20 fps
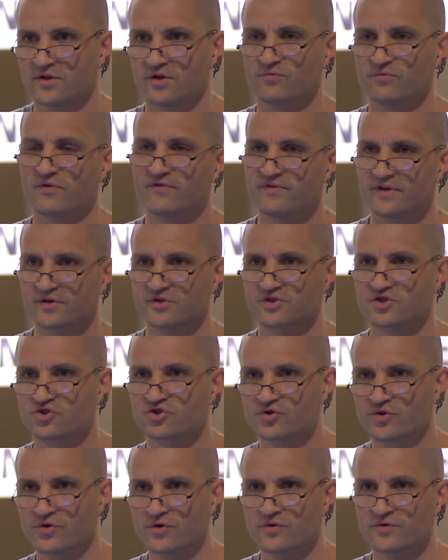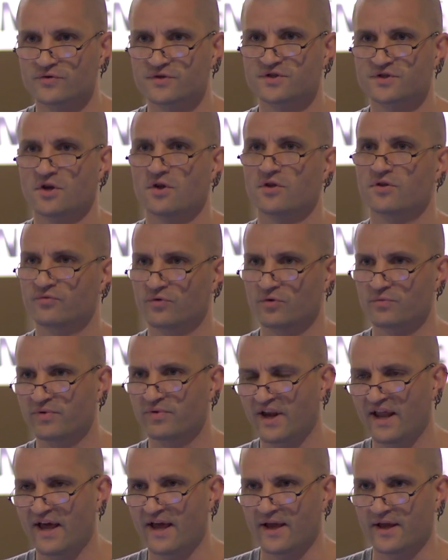that reveals truths through
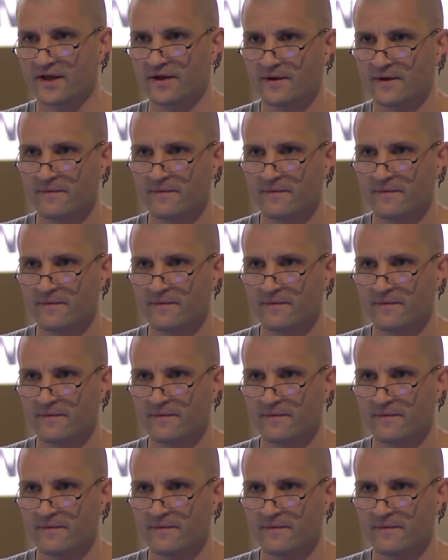play.